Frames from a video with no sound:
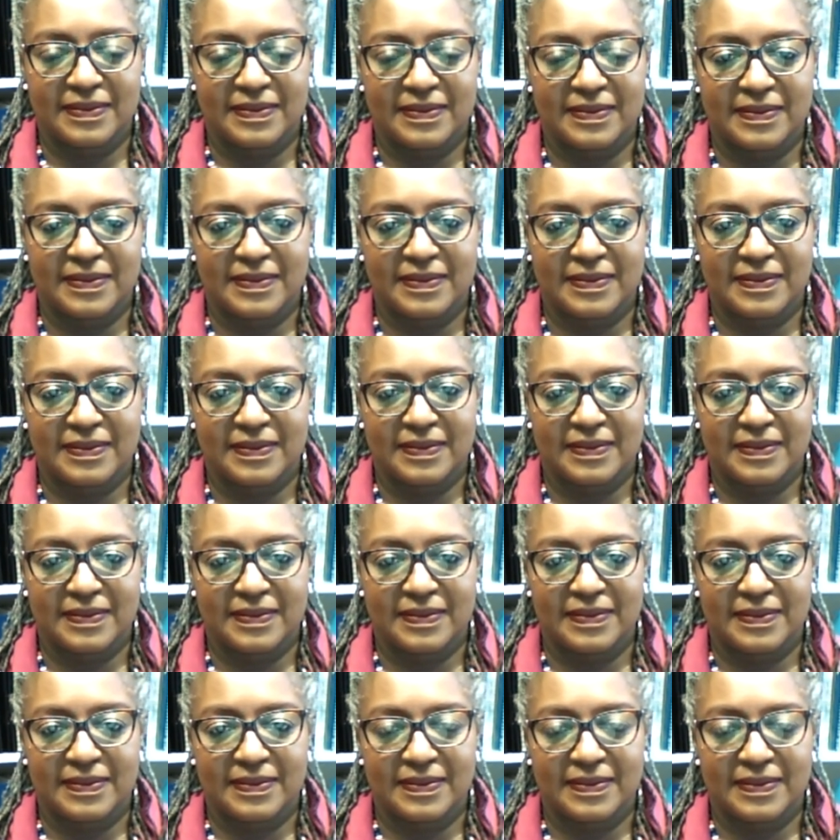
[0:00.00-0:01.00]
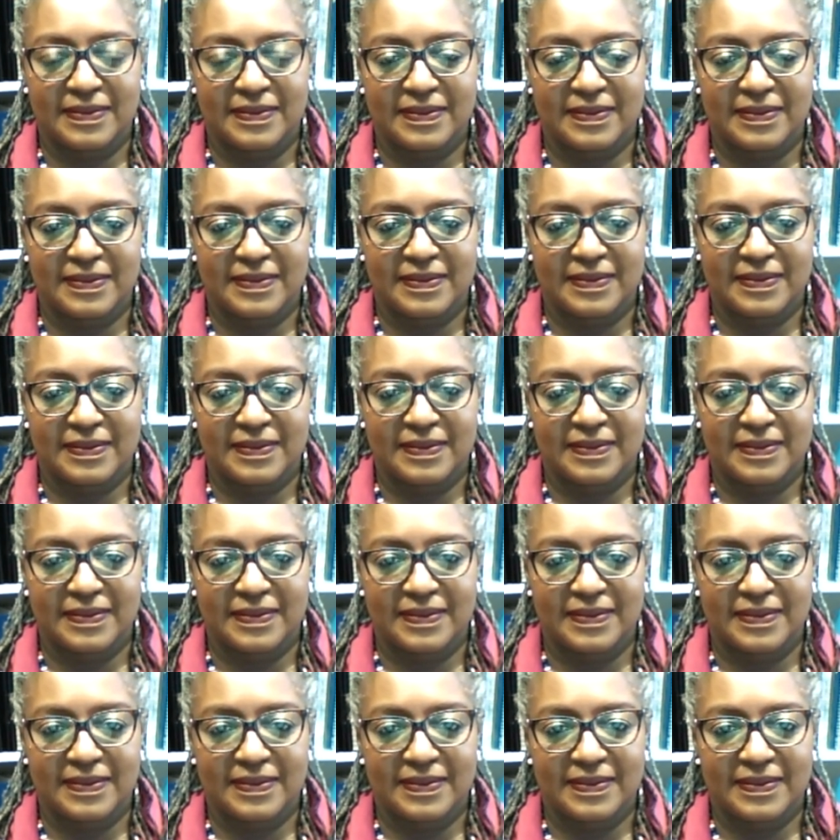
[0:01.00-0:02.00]

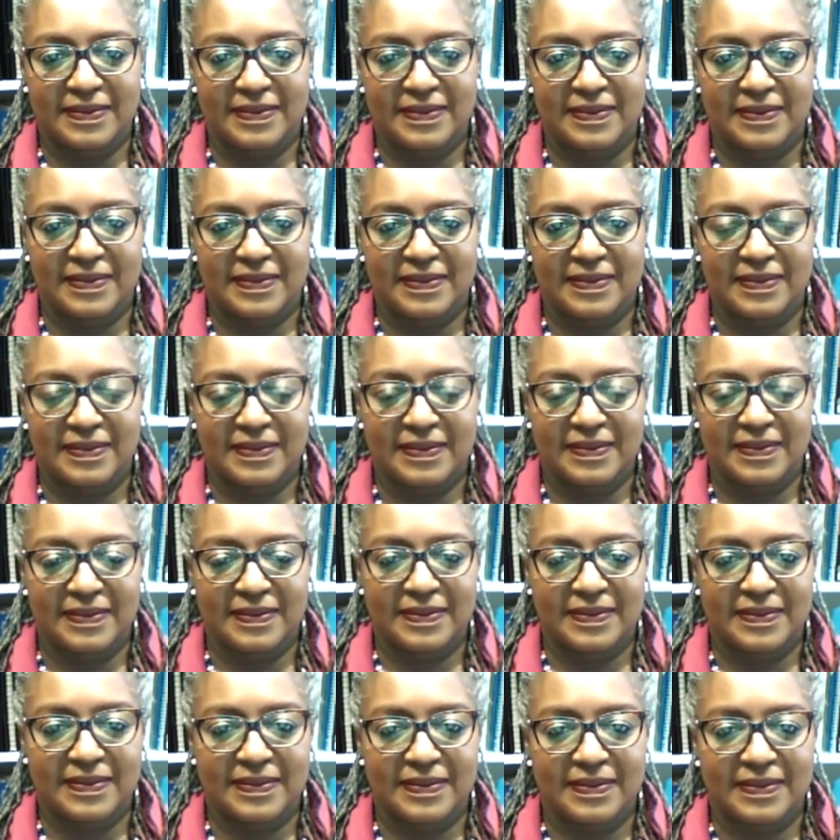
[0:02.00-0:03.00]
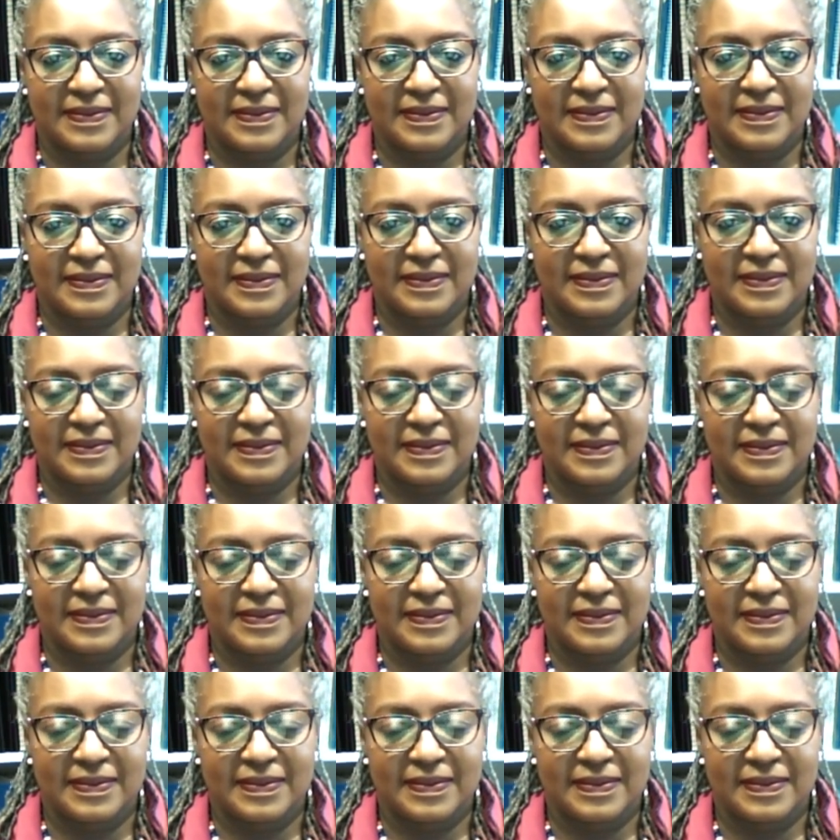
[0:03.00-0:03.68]
This person isn't speaking.